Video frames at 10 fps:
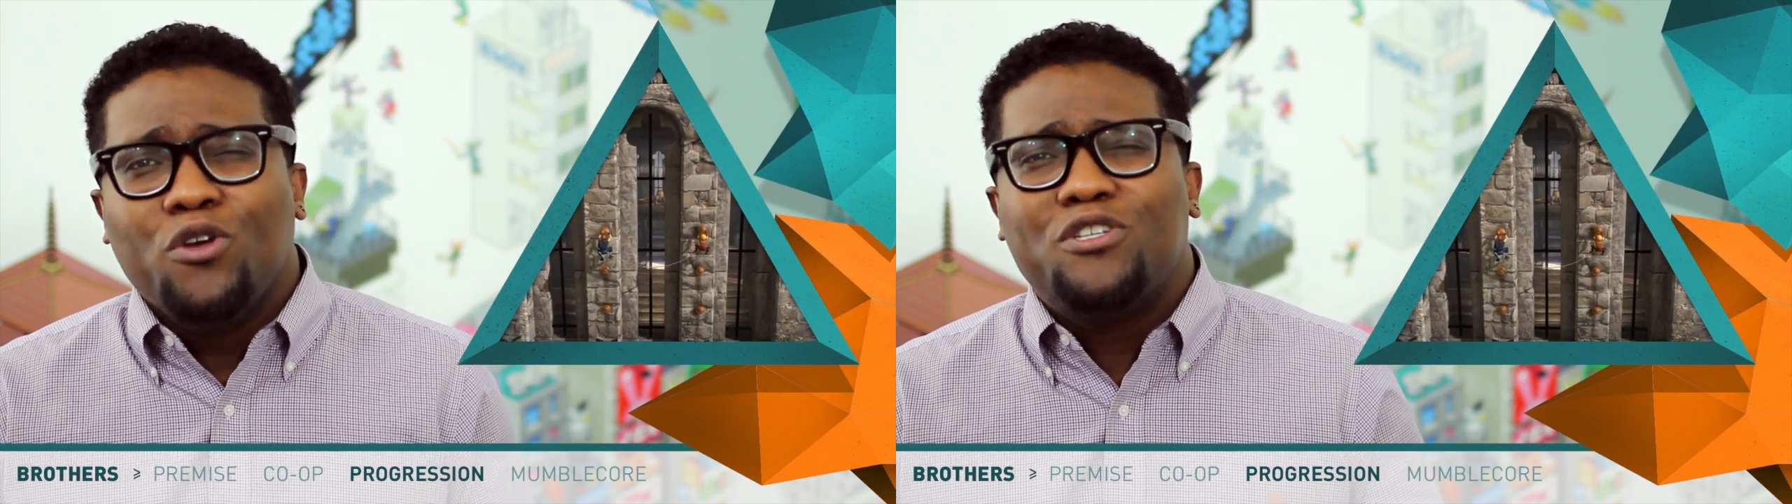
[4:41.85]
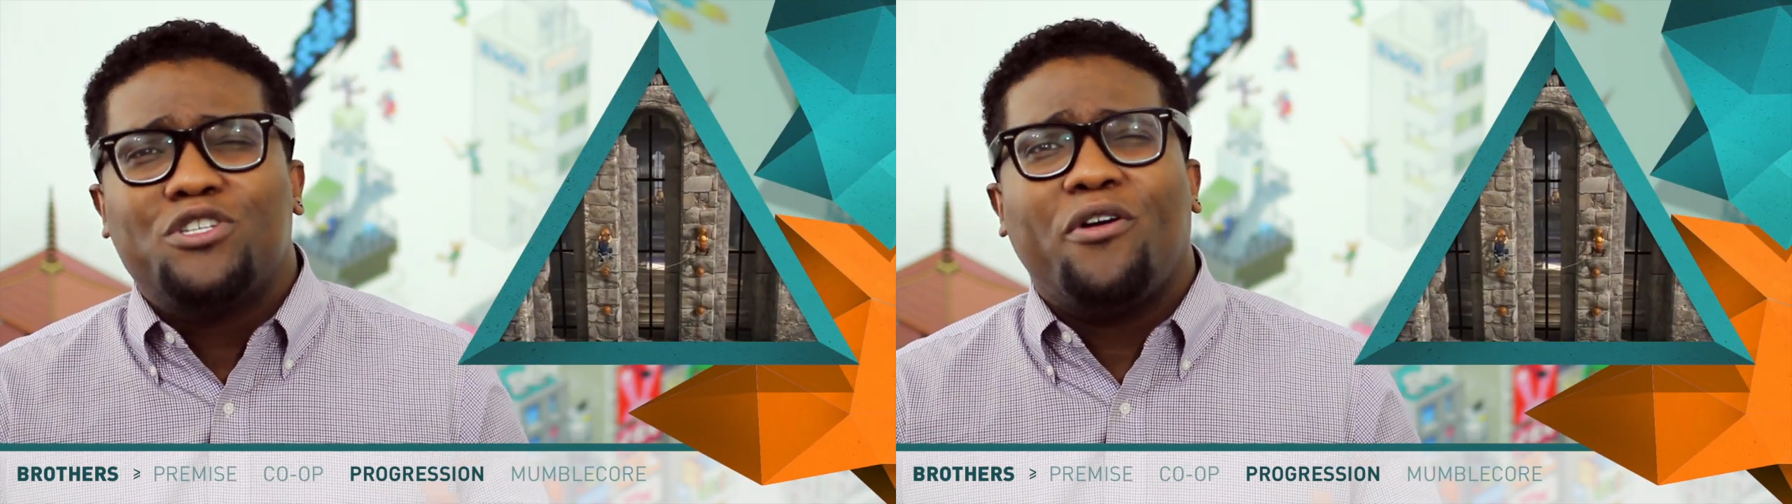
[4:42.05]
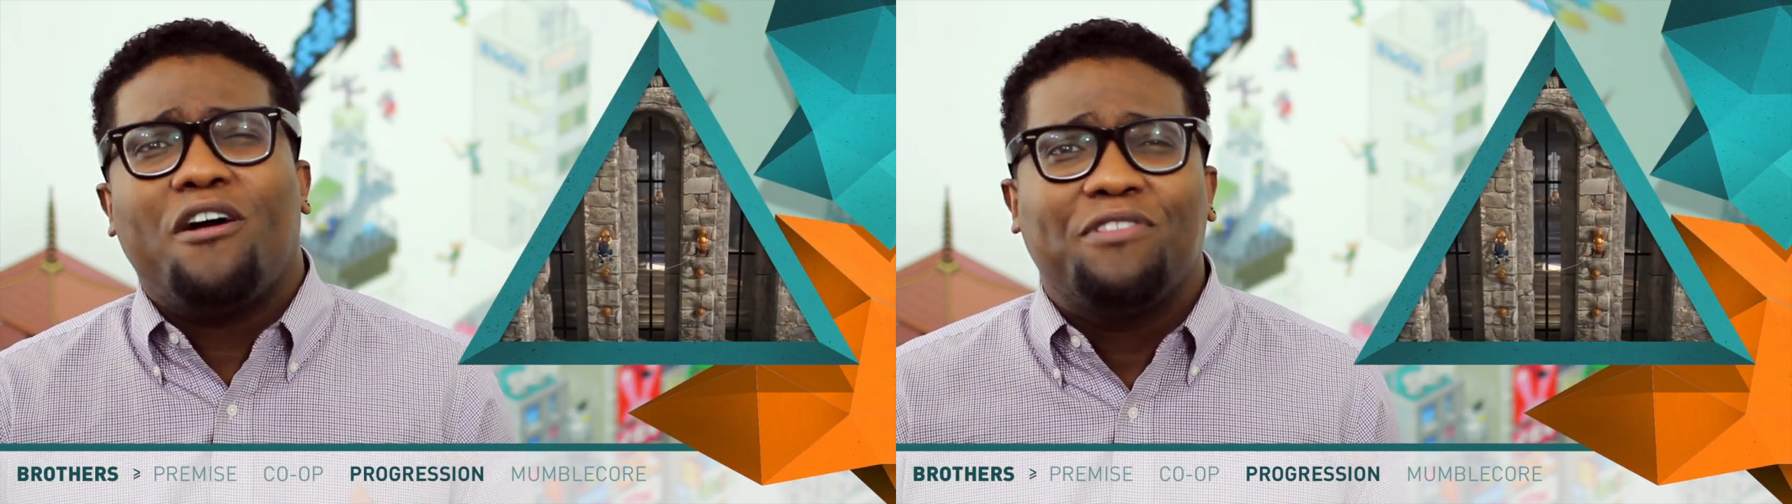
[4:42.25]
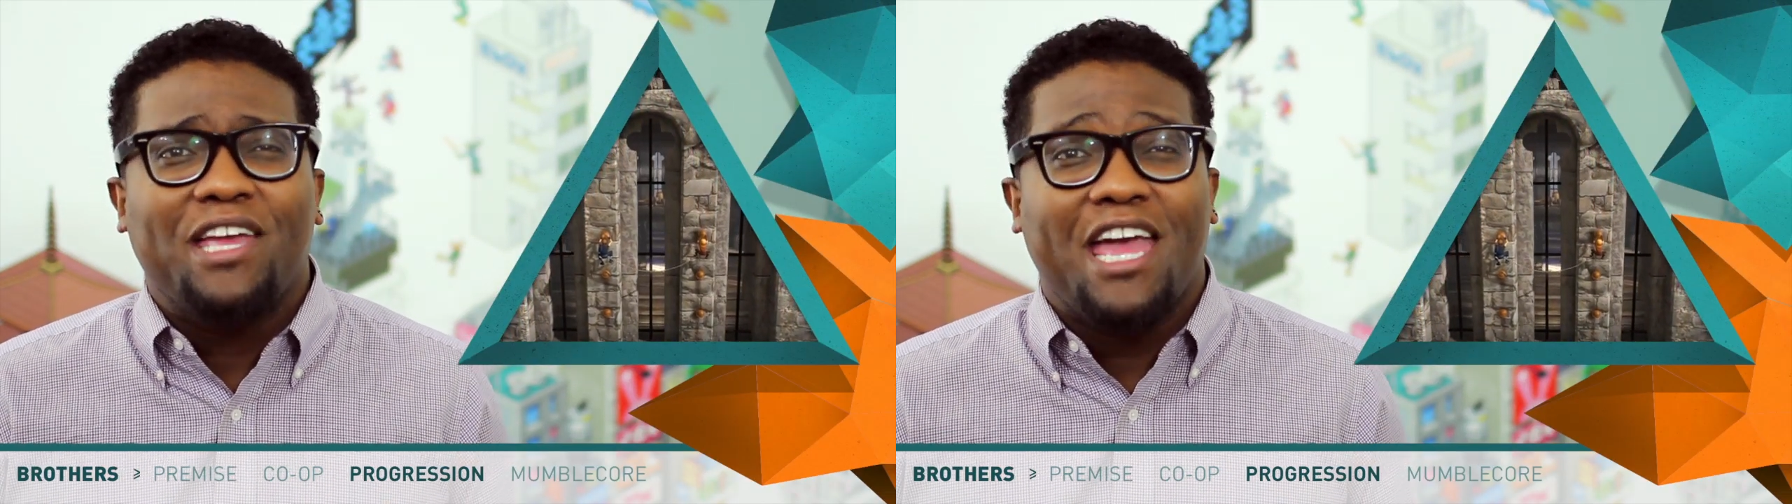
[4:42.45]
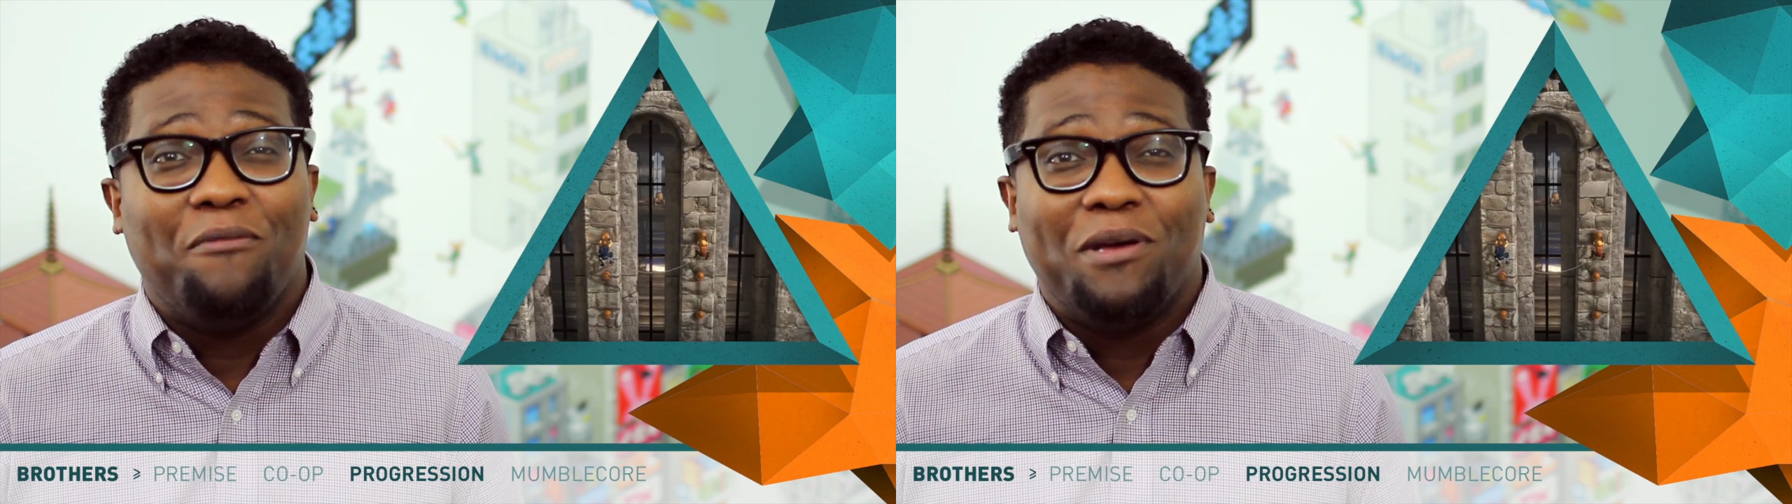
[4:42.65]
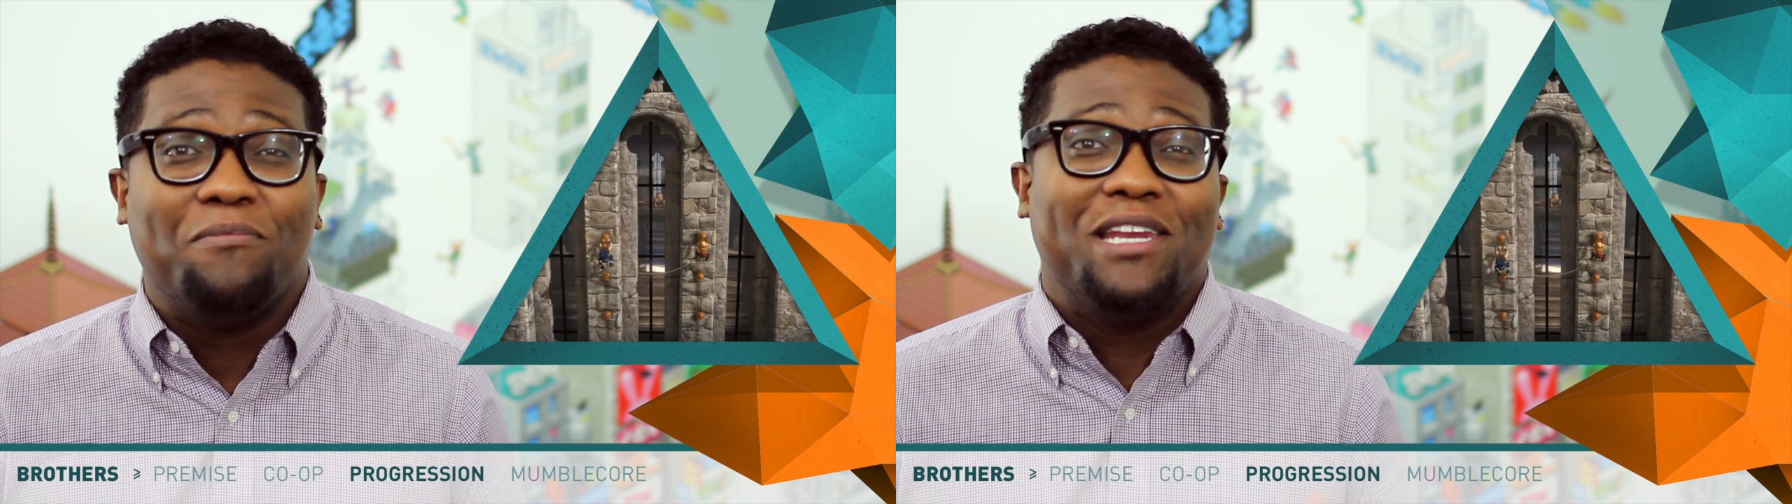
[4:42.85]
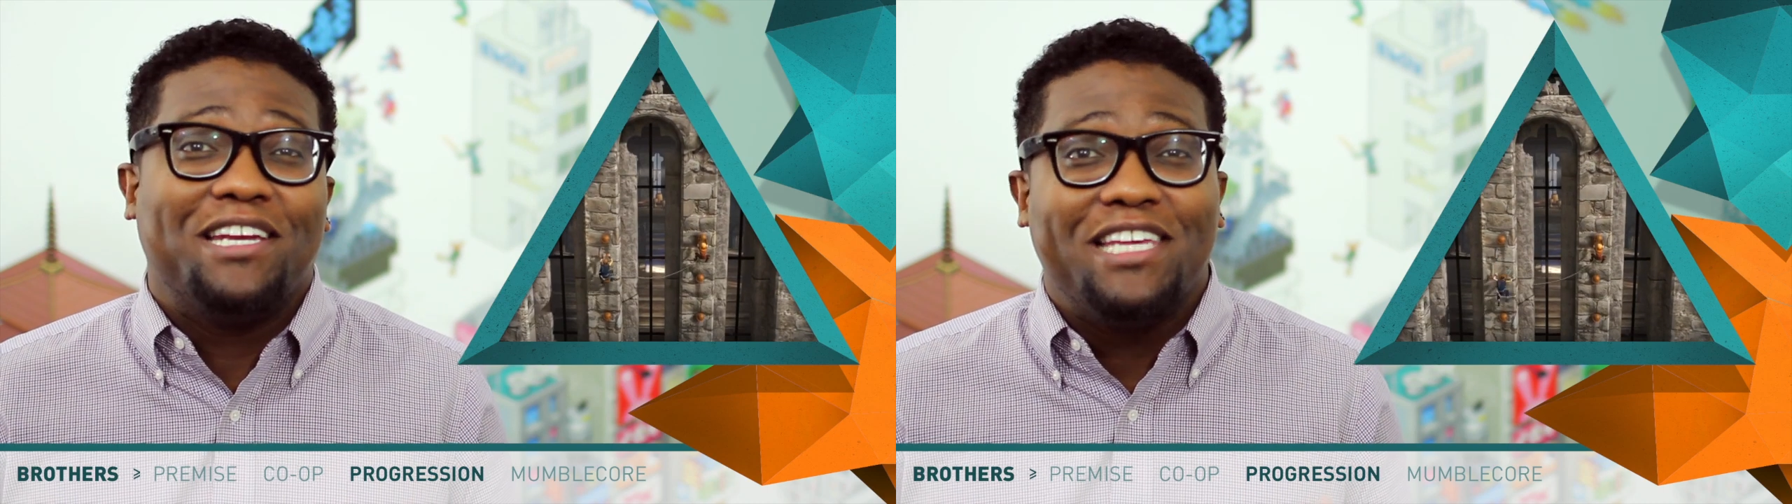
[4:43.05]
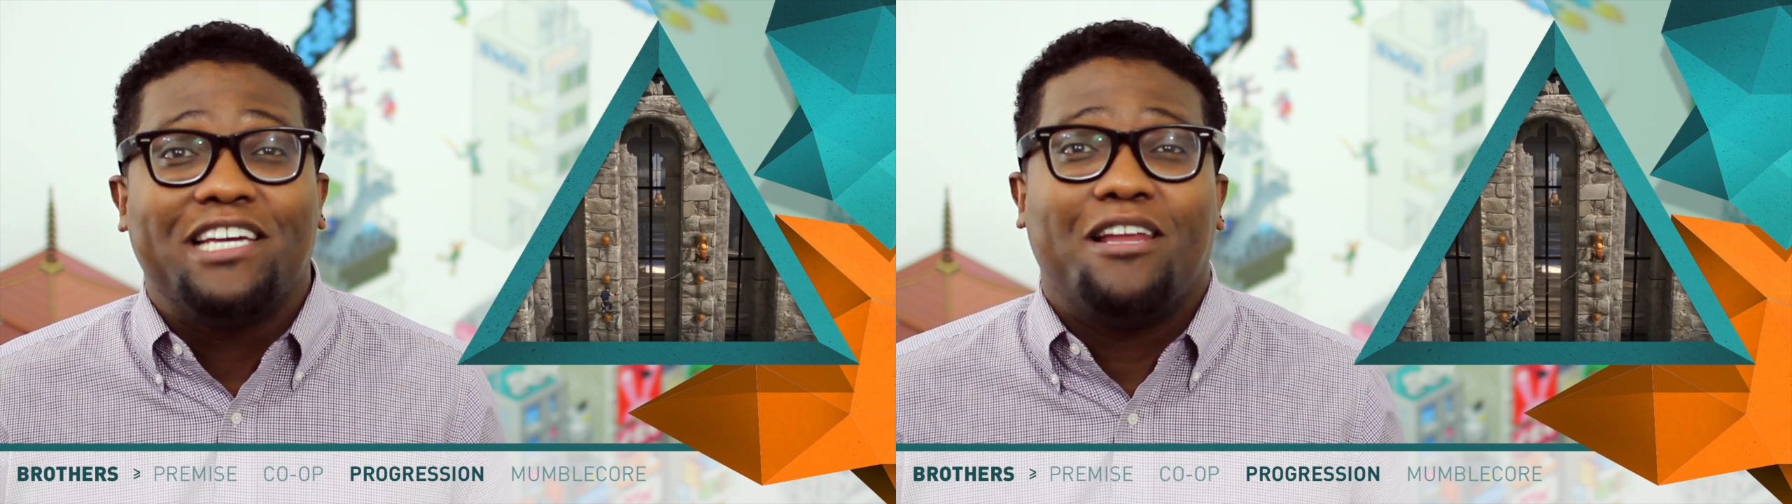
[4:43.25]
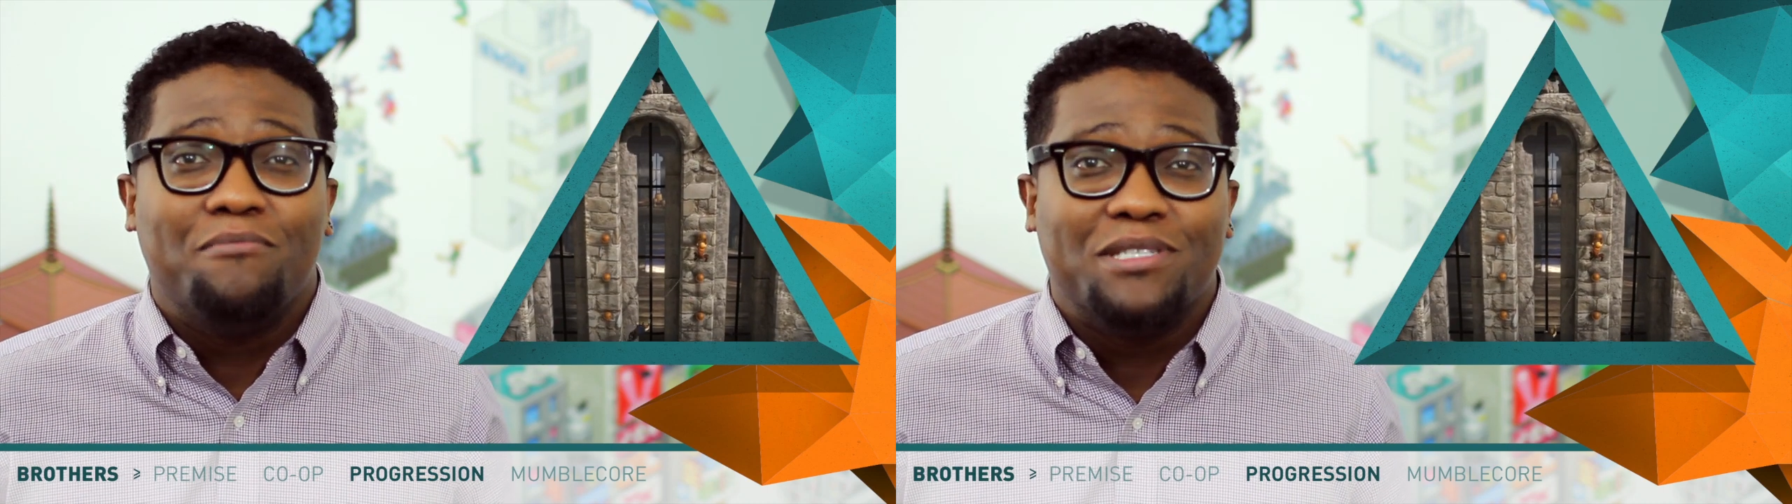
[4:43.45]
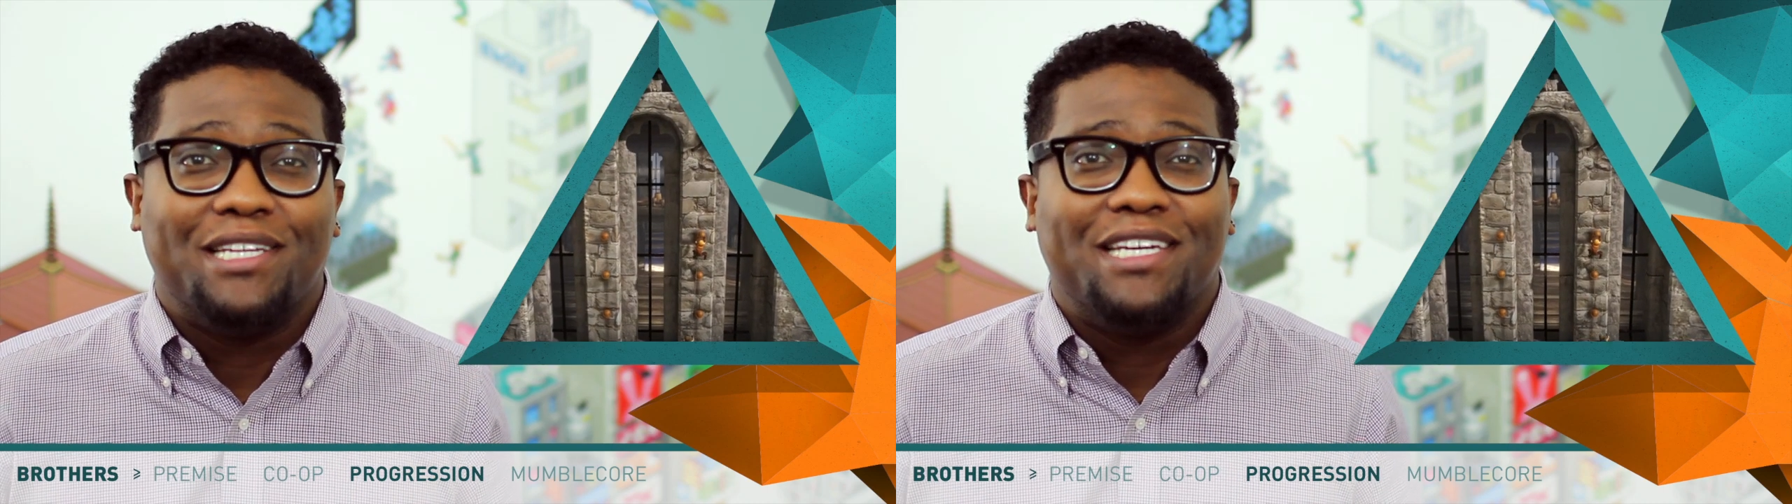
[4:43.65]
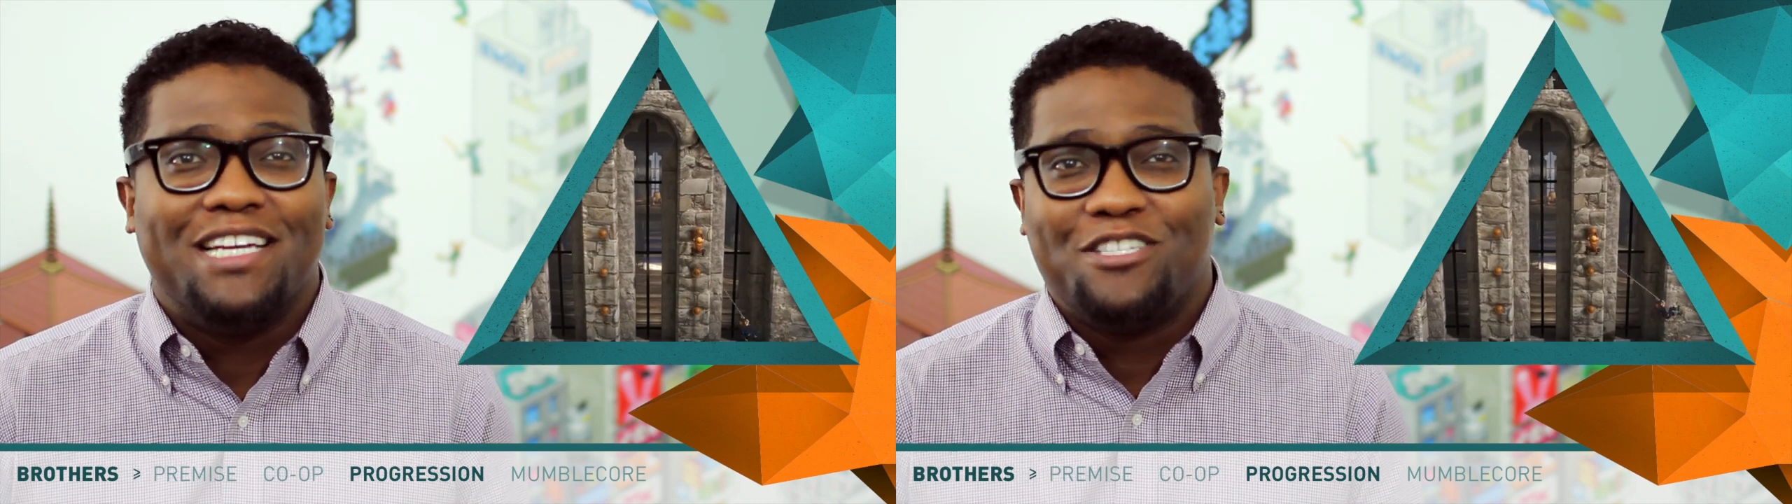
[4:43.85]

You start off the game admittedly clumsily,